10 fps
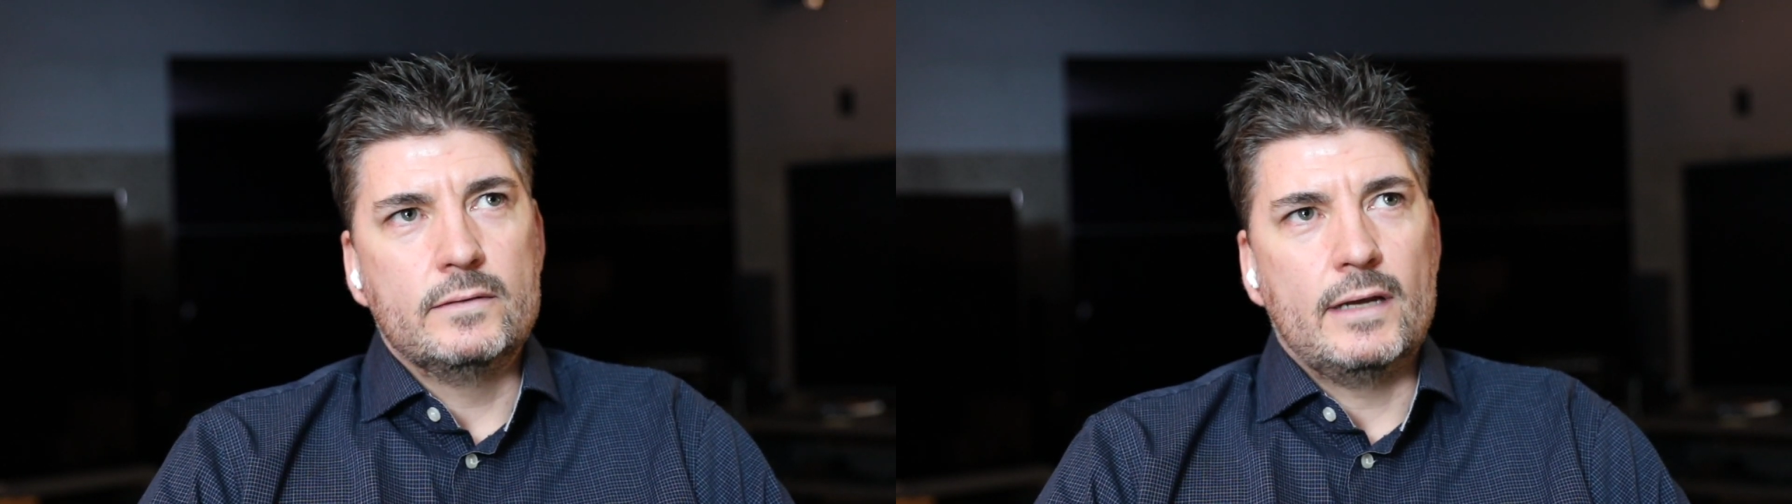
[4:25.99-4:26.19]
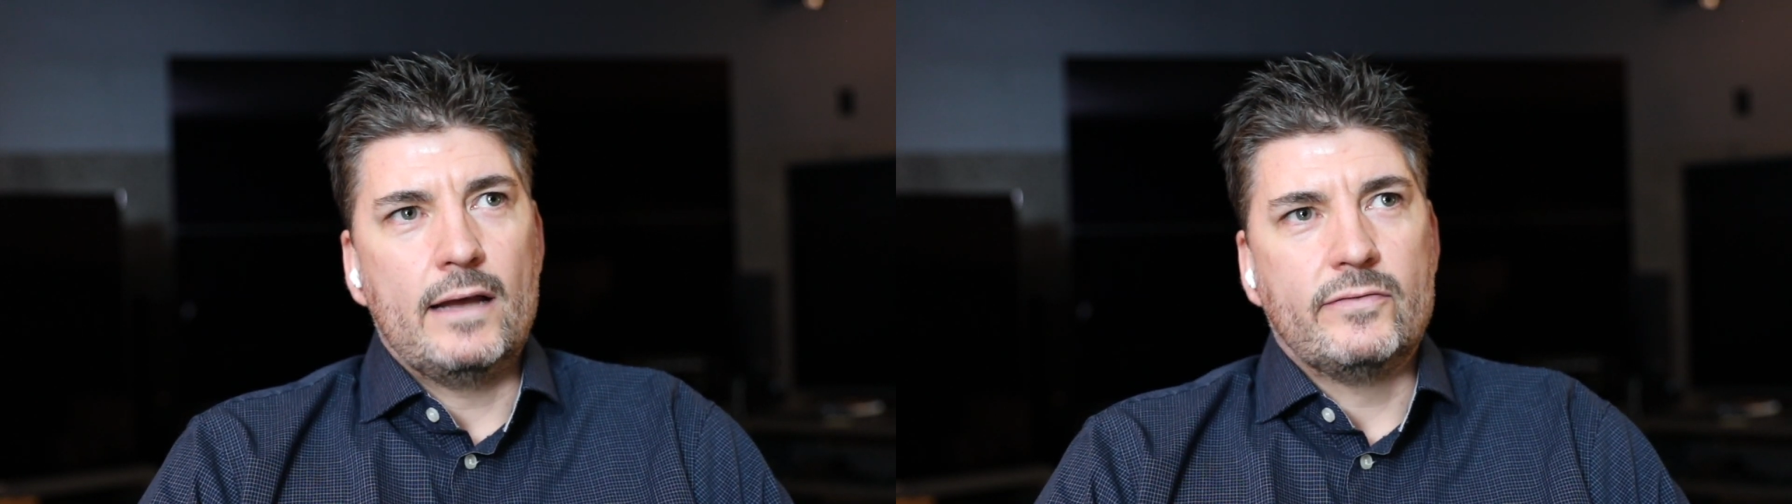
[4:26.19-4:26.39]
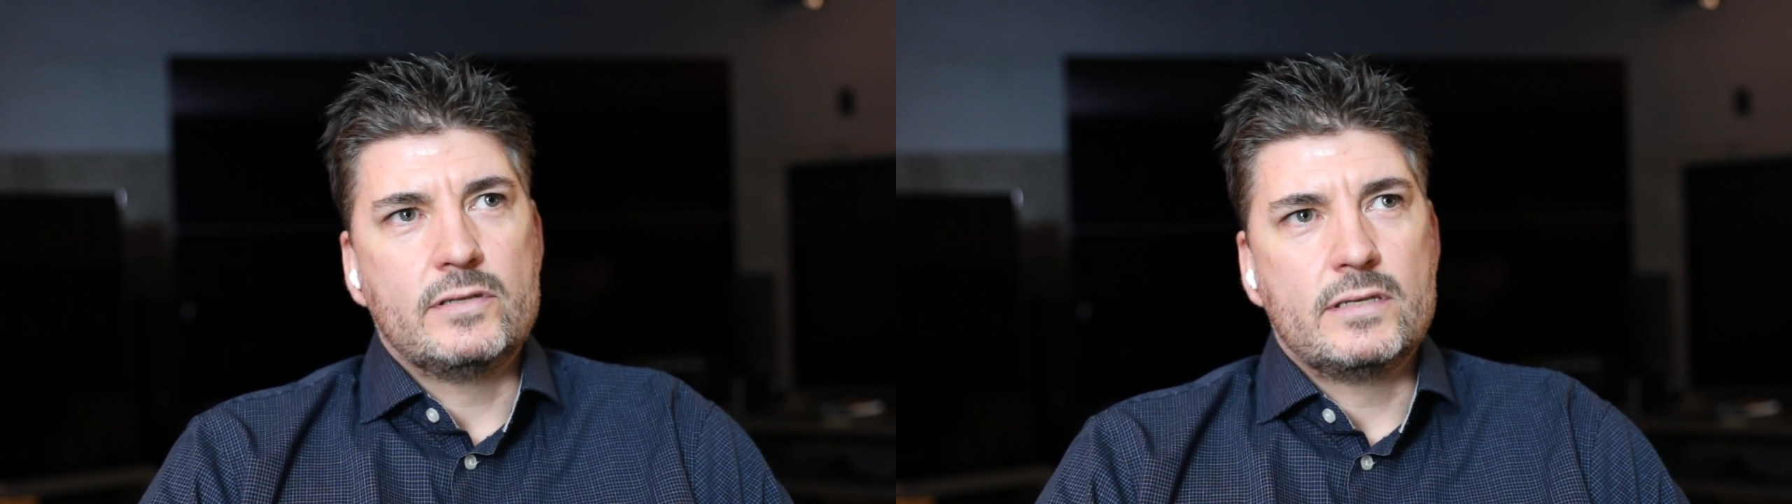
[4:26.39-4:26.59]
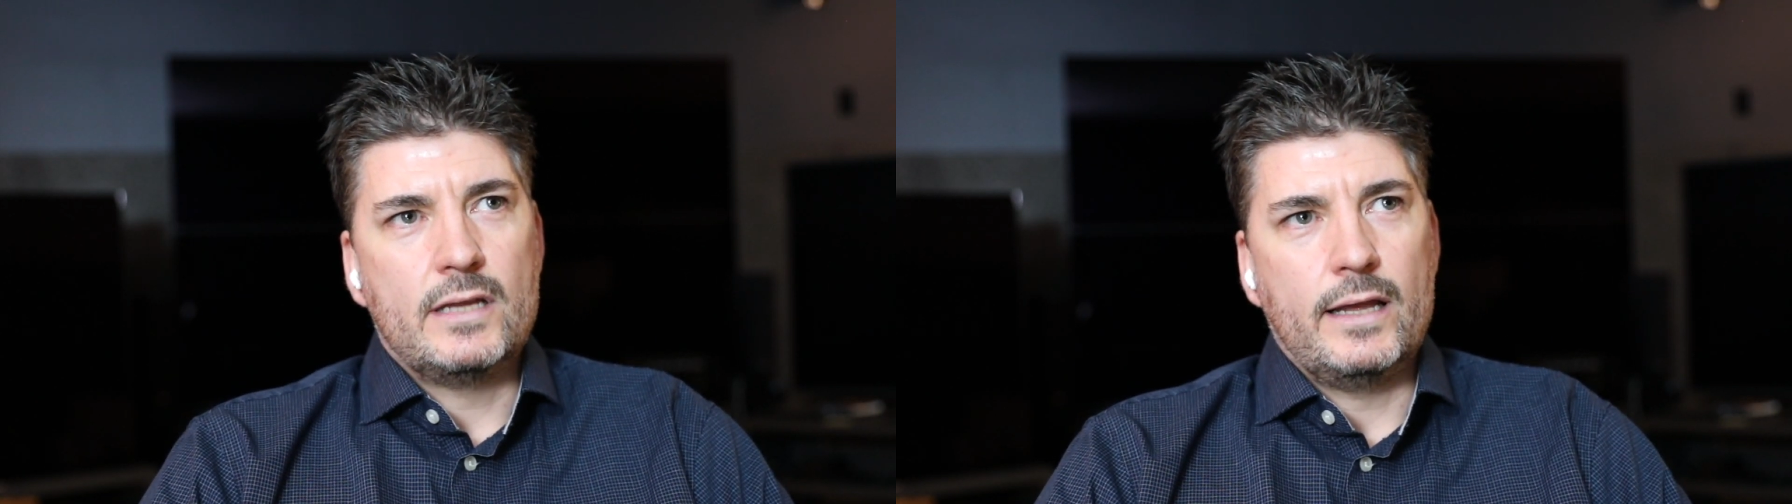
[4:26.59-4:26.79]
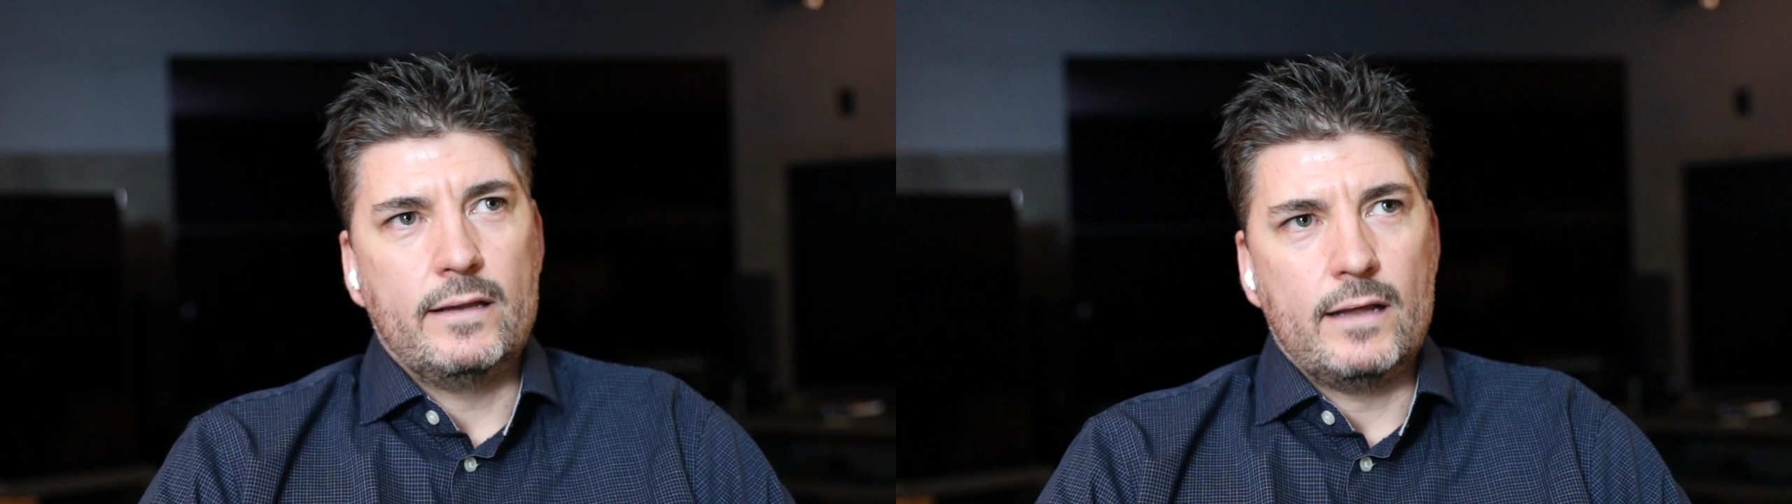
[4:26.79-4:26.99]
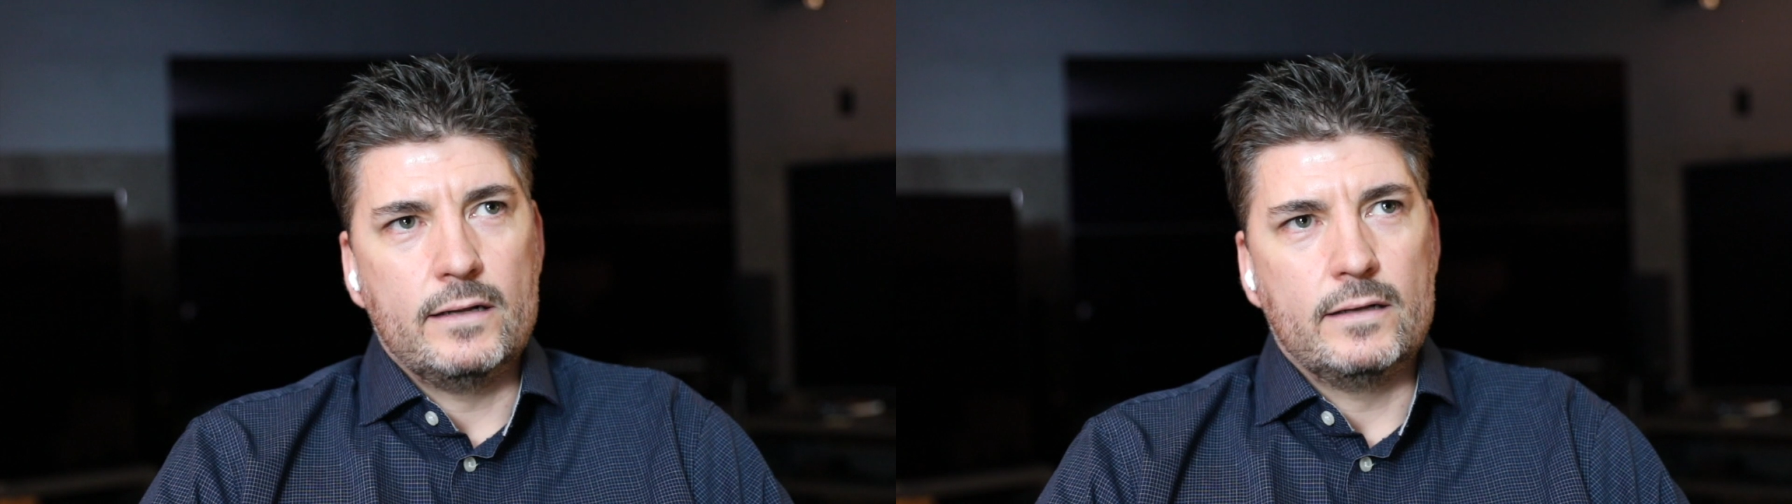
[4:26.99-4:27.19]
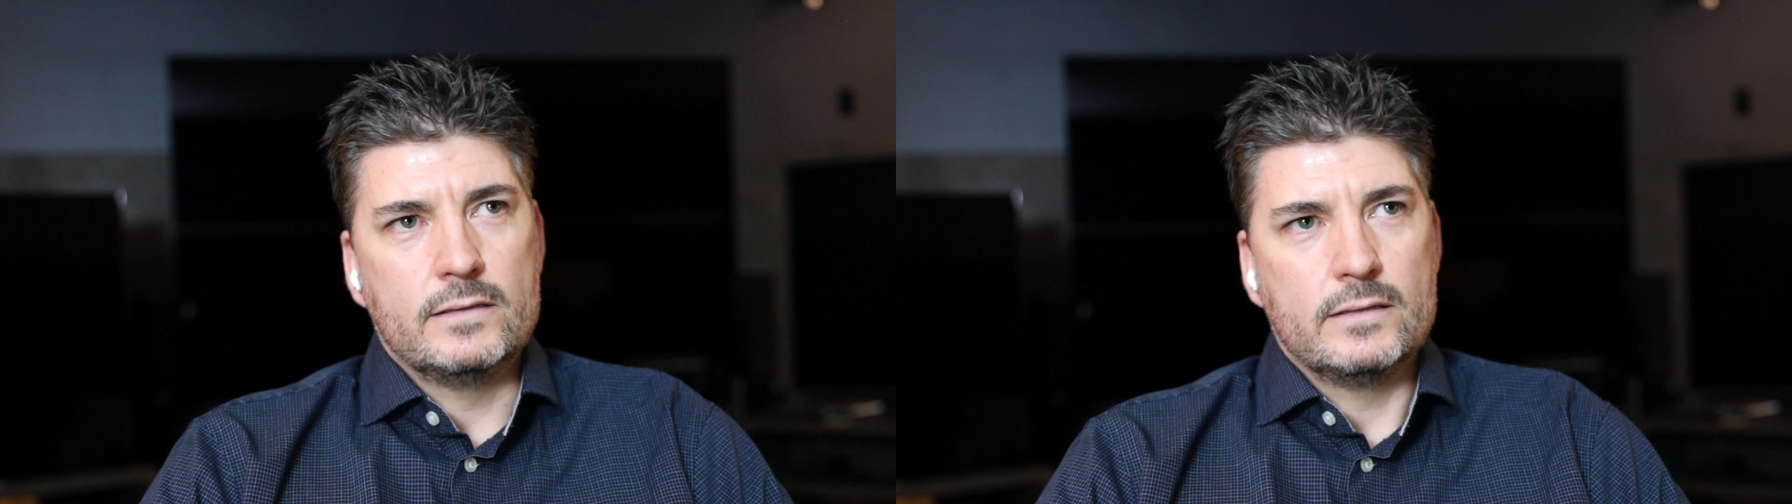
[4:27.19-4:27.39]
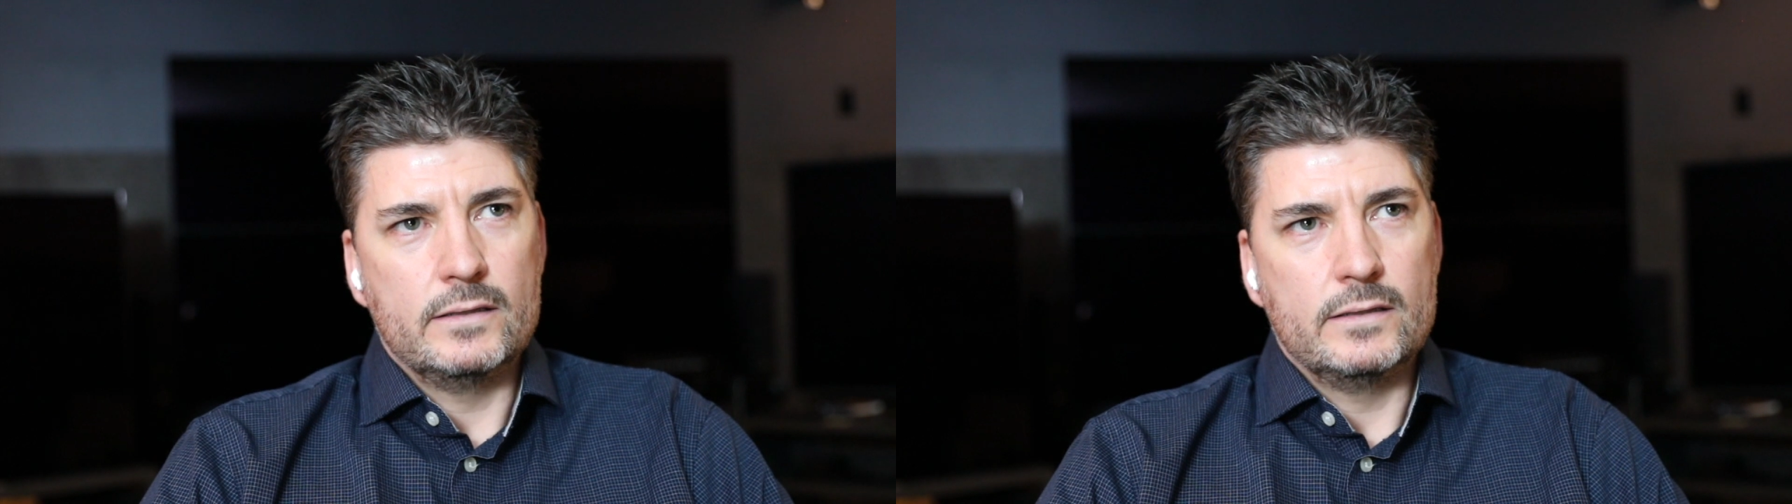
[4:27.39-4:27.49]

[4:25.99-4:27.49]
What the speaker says: have to say that it is